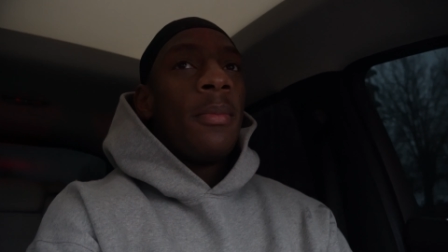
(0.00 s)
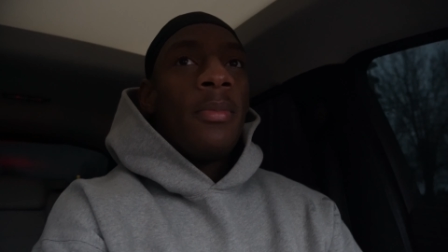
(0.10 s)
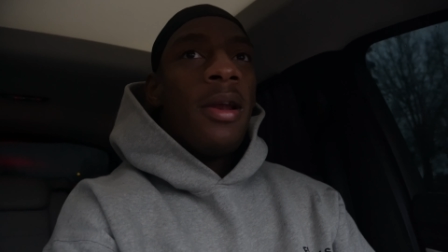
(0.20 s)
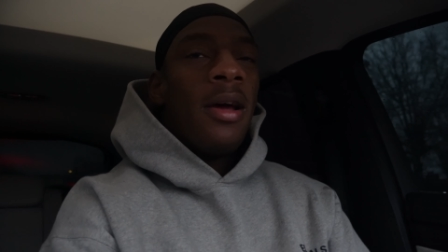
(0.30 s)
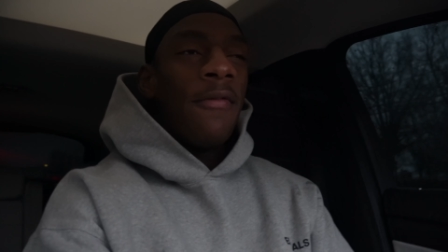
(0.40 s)

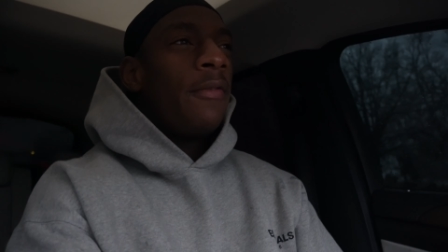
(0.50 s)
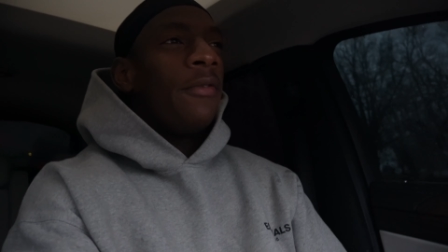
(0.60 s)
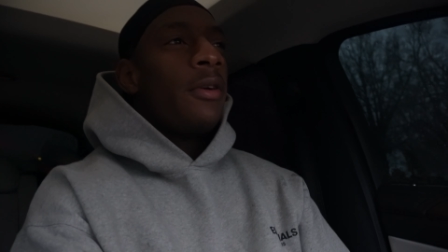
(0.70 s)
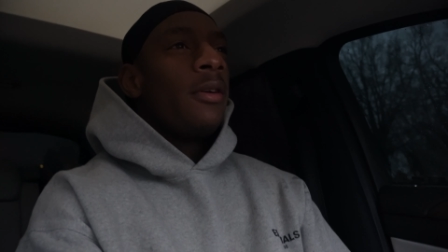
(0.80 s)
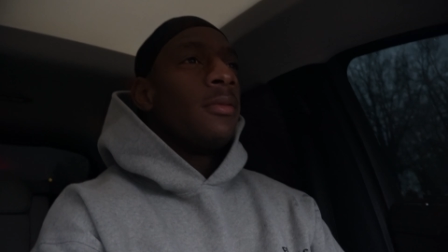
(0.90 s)
But like for
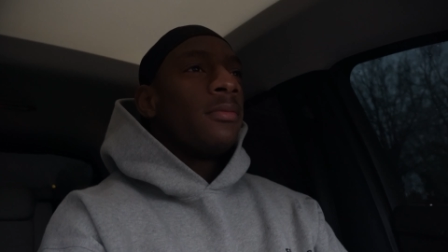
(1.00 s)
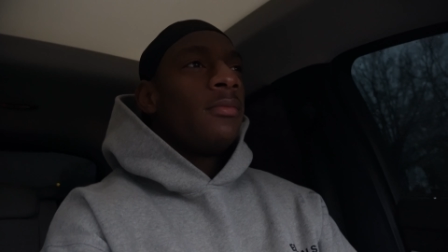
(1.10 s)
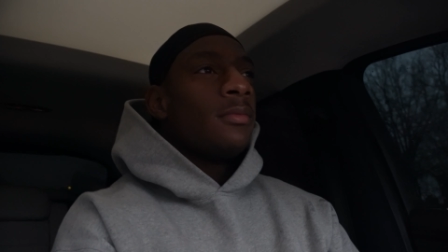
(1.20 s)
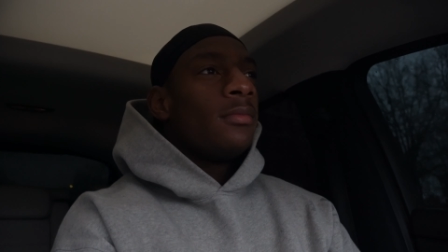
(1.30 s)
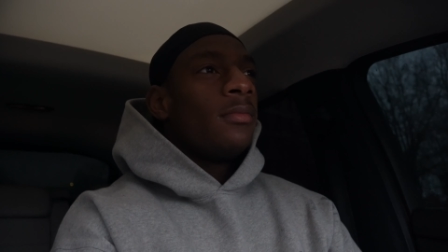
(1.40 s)
real,
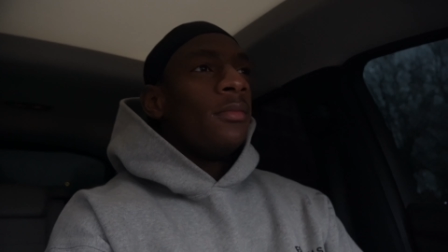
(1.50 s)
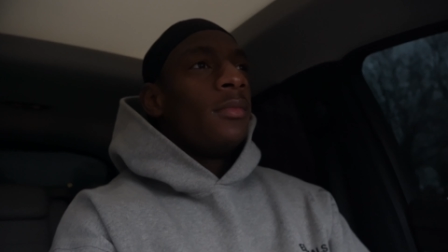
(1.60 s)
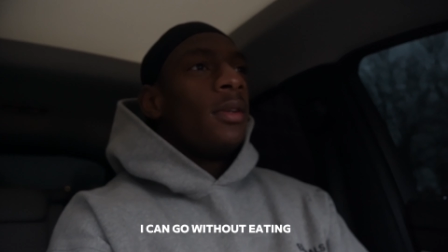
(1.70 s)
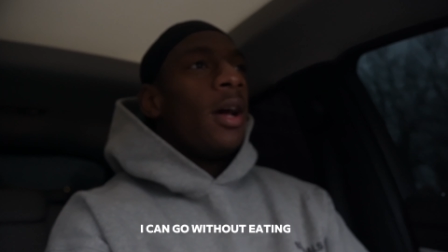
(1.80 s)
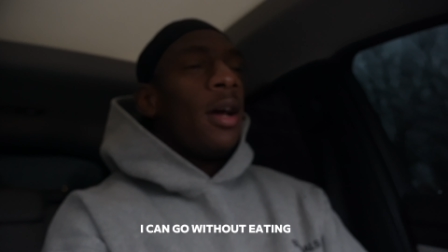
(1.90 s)

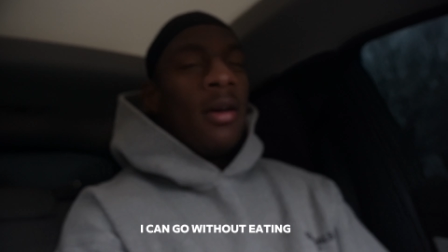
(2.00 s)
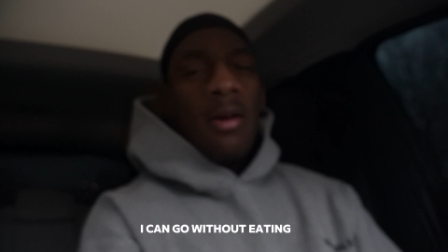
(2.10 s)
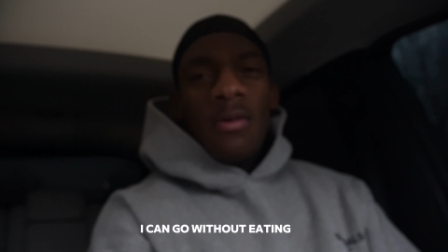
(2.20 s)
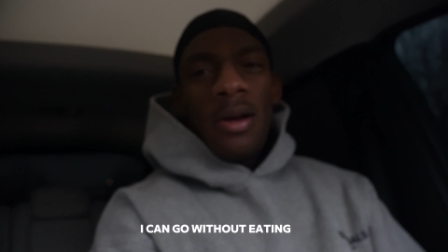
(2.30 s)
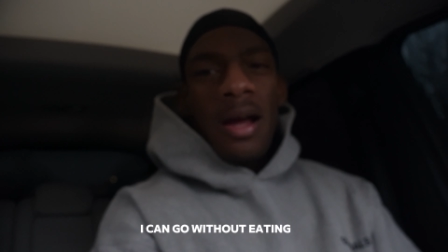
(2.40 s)
I can
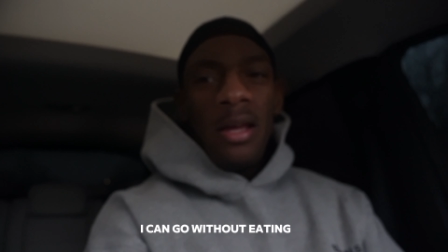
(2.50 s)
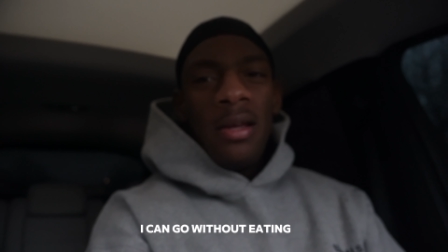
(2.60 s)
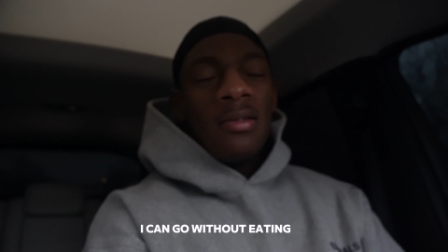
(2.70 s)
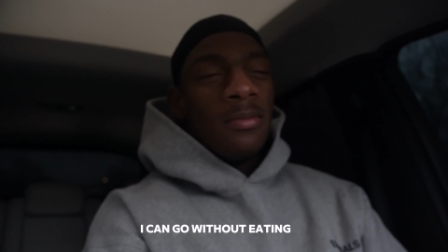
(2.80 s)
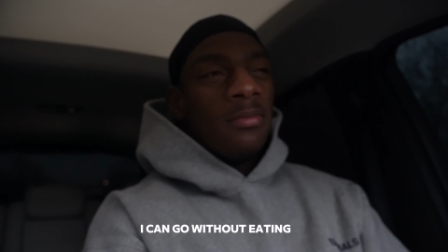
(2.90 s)
go without eating.